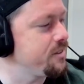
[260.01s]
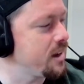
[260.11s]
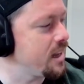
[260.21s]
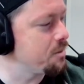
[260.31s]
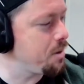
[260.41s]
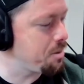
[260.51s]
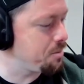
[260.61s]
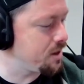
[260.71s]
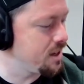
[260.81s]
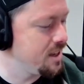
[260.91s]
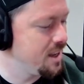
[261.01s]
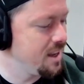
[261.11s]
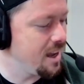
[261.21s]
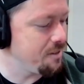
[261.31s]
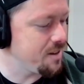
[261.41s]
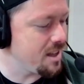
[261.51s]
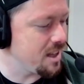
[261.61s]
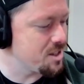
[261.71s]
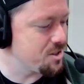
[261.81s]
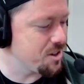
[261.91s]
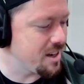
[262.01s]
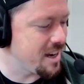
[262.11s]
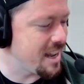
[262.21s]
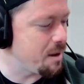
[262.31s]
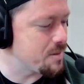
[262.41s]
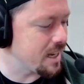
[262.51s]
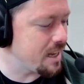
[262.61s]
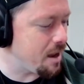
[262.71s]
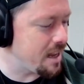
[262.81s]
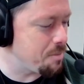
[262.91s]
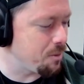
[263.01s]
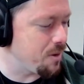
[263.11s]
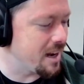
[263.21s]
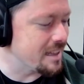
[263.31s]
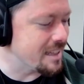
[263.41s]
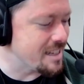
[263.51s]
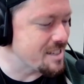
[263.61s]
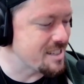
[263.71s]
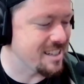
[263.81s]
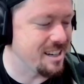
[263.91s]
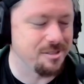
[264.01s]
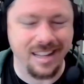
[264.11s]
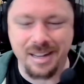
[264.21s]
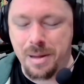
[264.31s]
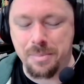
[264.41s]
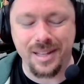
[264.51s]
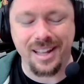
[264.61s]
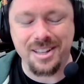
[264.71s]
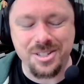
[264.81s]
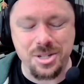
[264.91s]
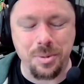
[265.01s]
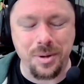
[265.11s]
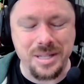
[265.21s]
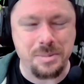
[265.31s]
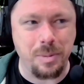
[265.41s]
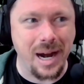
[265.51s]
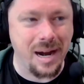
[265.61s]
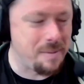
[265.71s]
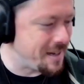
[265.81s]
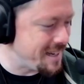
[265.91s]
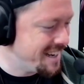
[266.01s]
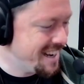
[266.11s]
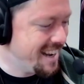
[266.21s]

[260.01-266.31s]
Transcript: In fact, I've got like certain names. Like I keep a running list of like people that super inspire me.